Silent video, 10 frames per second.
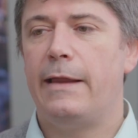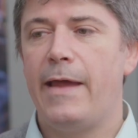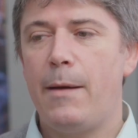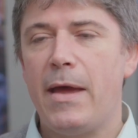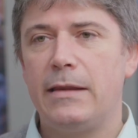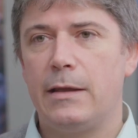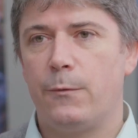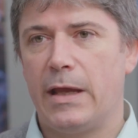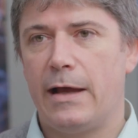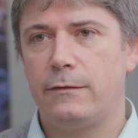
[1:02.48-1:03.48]
and that meant
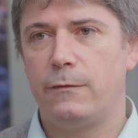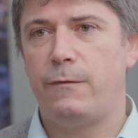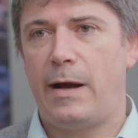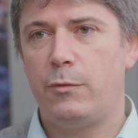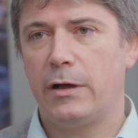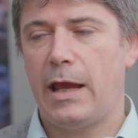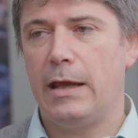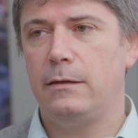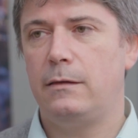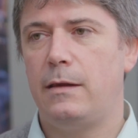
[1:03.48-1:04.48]
that we had to
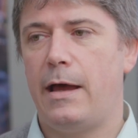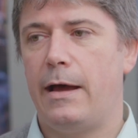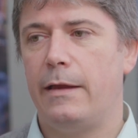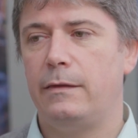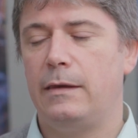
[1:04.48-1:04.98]
fabricate uh,